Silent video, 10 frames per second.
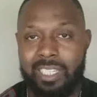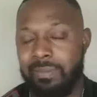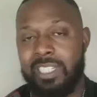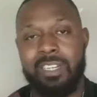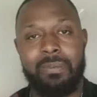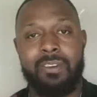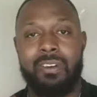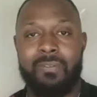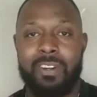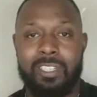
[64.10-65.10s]
Tim Tebow in
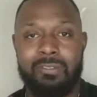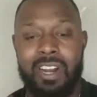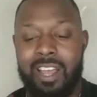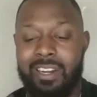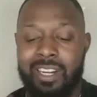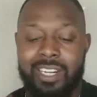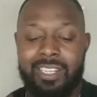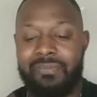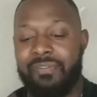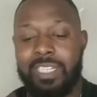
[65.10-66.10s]
the first round and then
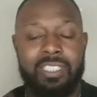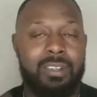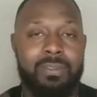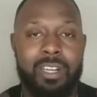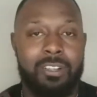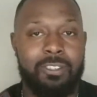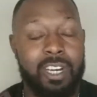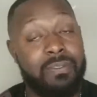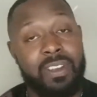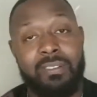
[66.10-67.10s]
it fucks up the whole
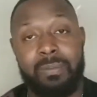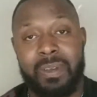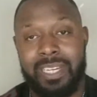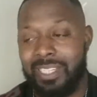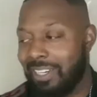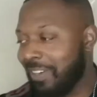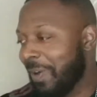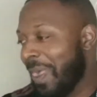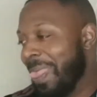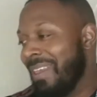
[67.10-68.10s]
draft for everybody. So
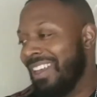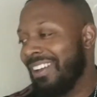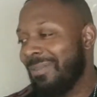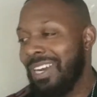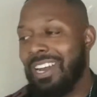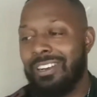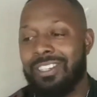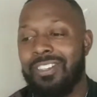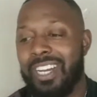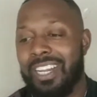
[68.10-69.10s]
we're not
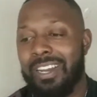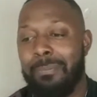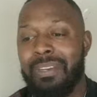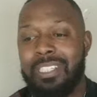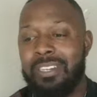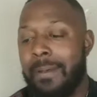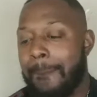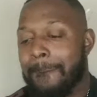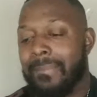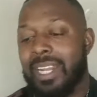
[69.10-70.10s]
gonna do that here. Plus,
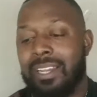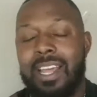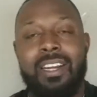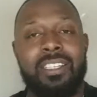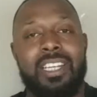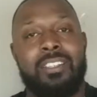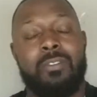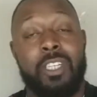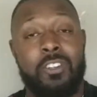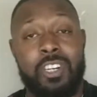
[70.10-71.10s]
a lot of times
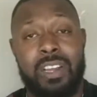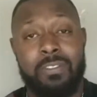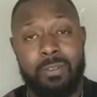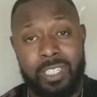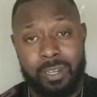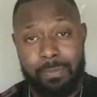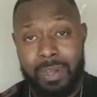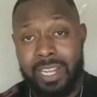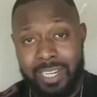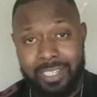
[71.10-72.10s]
when you're drafting with your
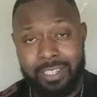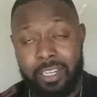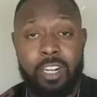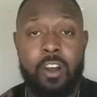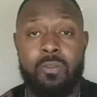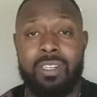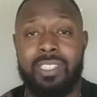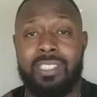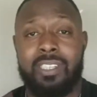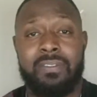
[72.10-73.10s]
buddies or your
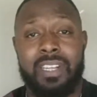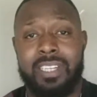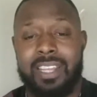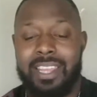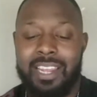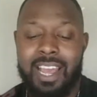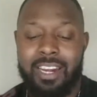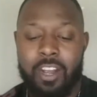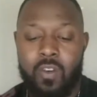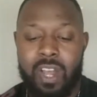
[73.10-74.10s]
coworkers and stuff like that, they
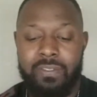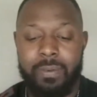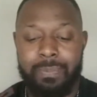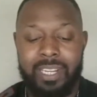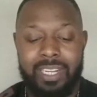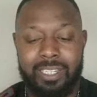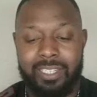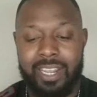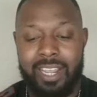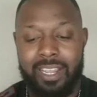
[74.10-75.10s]
kind of go after
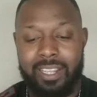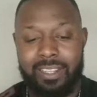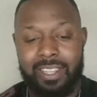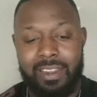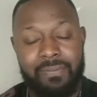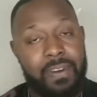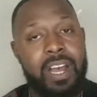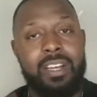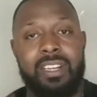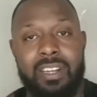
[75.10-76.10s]
players that they
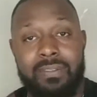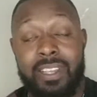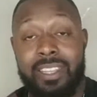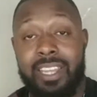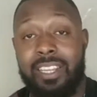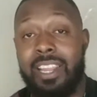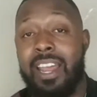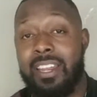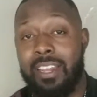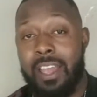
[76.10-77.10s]
fond of, that they
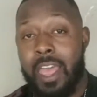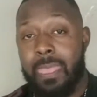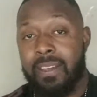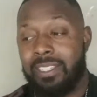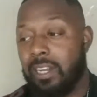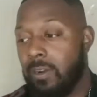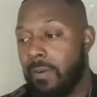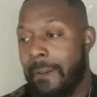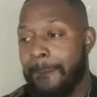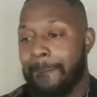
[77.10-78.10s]
like.
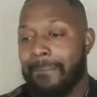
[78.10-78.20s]
So